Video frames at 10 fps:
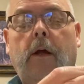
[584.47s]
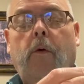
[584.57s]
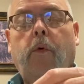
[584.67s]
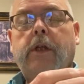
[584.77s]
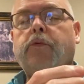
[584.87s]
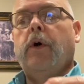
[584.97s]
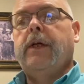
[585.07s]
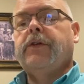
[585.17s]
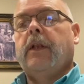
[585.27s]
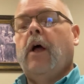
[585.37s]
which
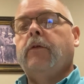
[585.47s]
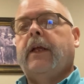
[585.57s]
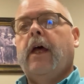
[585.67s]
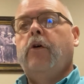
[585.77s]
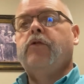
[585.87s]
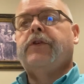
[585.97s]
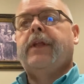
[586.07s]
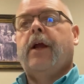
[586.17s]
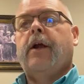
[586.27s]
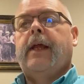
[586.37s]
was along the coast
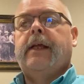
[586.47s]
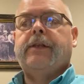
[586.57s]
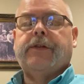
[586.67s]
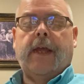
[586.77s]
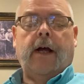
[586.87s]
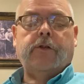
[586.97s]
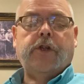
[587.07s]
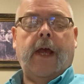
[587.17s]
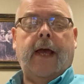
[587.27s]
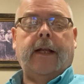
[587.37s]
there in South
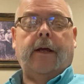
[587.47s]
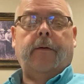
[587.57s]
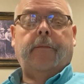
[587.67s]
China.